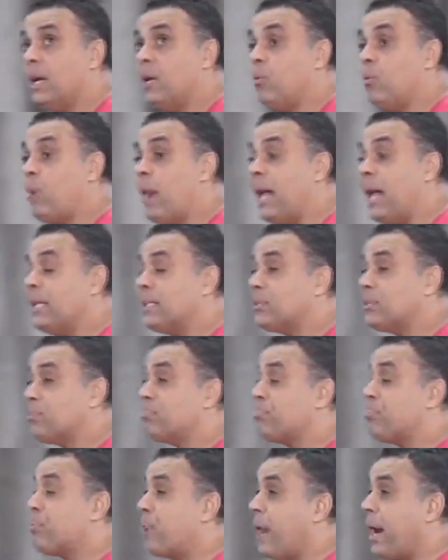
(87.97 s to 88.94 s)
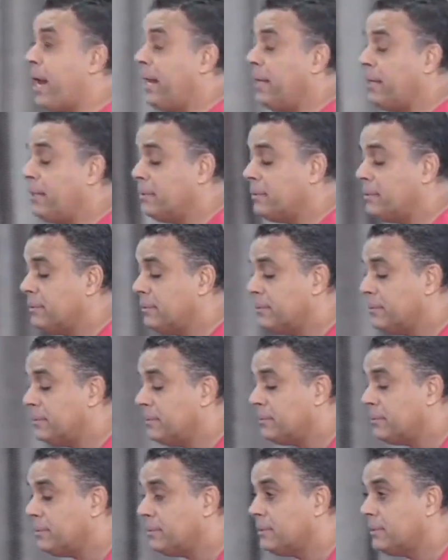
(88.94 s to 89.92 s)
And whilst praying,
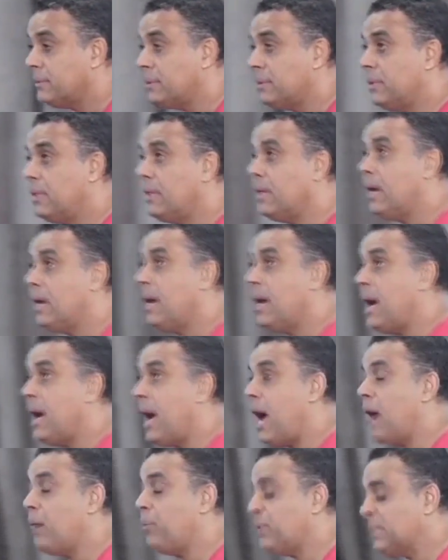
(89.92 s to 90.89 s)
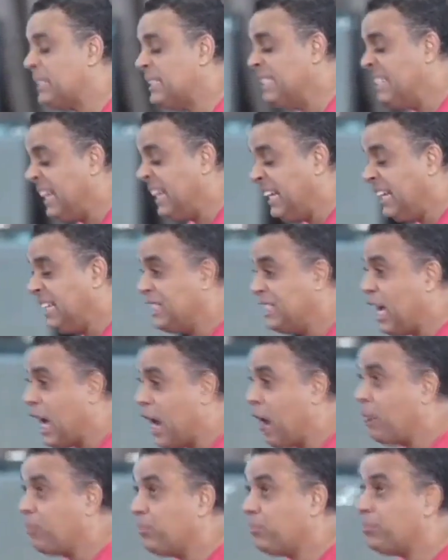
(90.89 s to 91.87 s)
I was kneeling
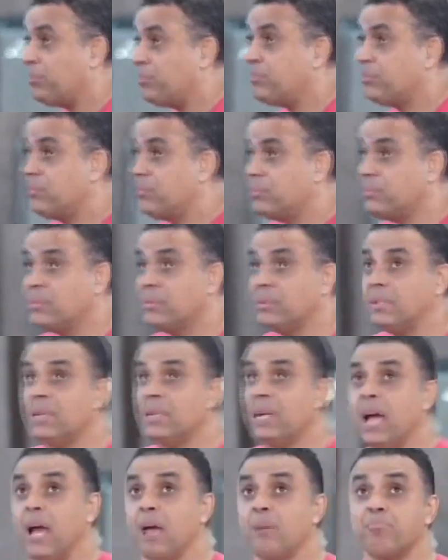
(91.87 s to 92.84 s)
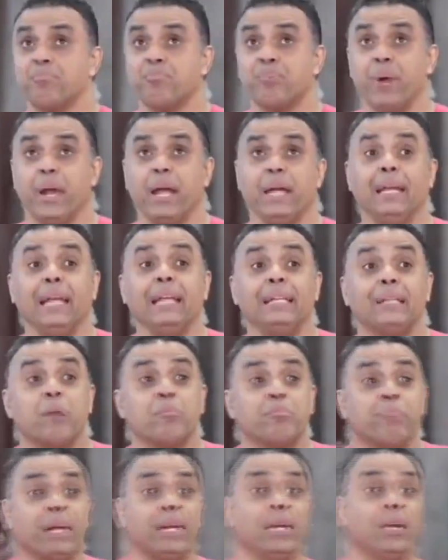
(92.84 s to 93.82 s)
down and praying in
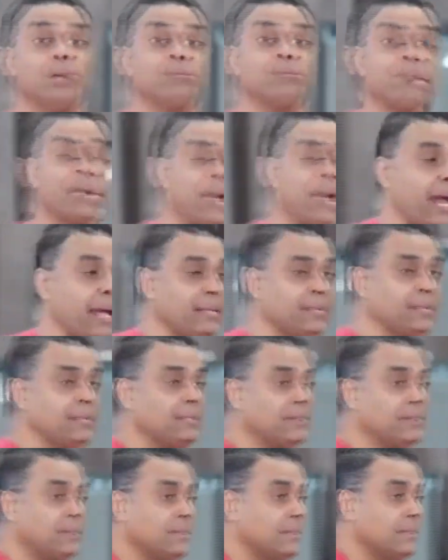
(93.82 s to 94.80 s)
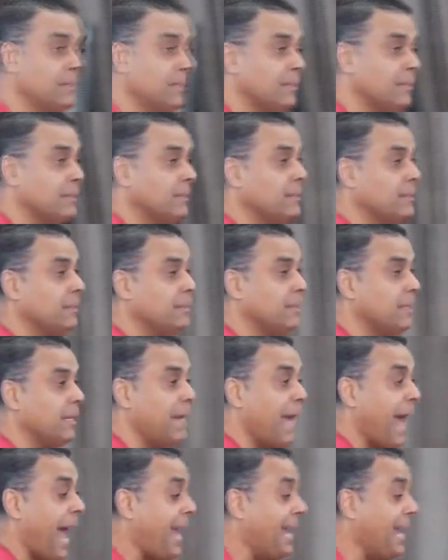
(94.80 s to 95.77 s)
the middle of the night.
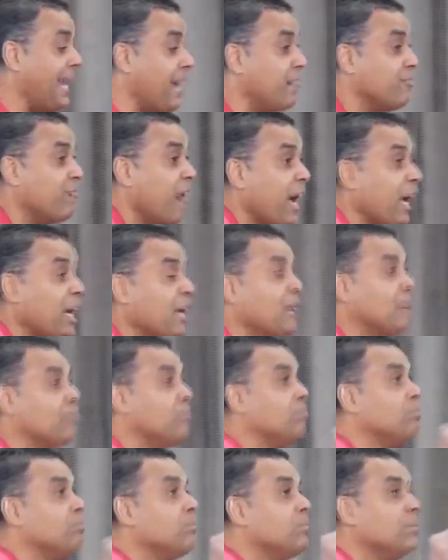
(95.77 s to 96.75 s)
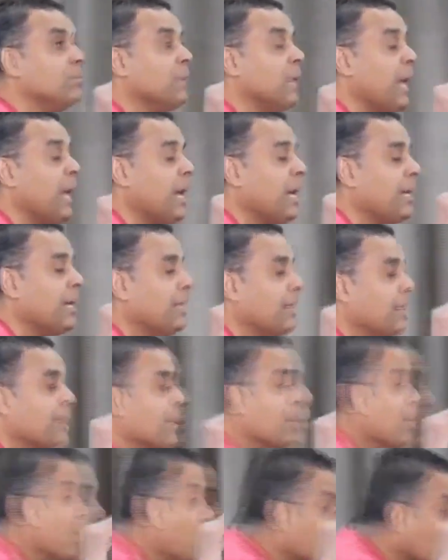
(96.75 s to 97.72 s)
I never
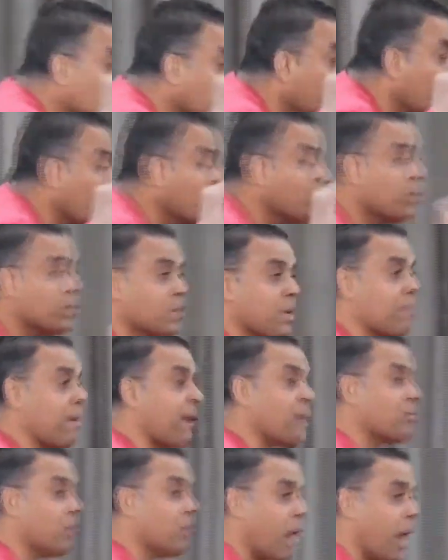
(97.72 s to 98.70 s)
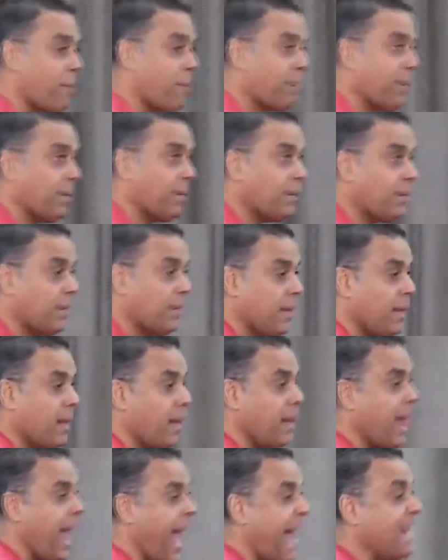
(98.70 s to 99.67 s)
thought of what was about to happen.
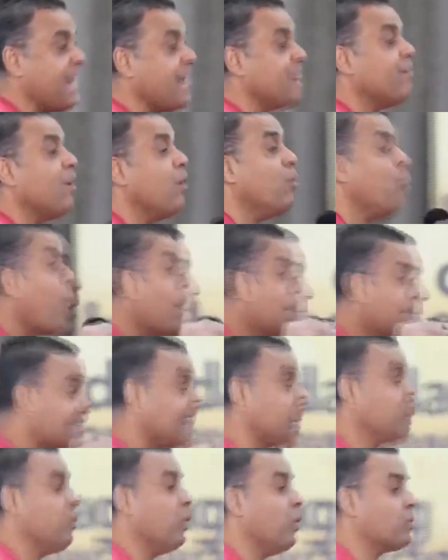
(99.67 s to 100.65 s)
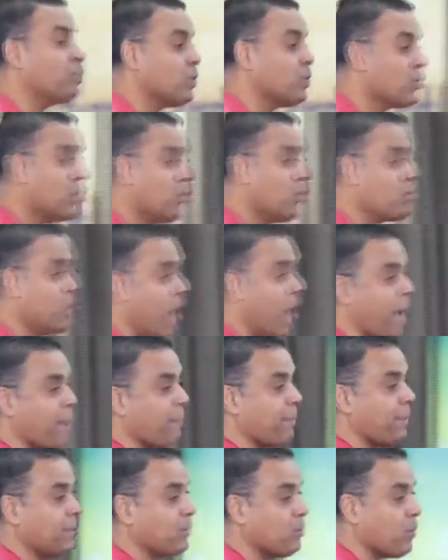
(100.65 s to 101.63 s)
I never wanted what was going to
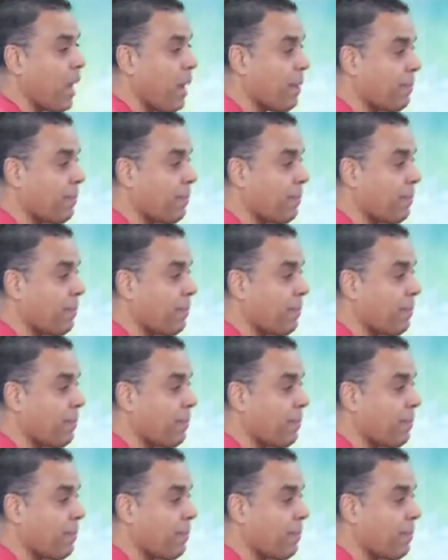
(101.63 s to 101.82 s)
happen.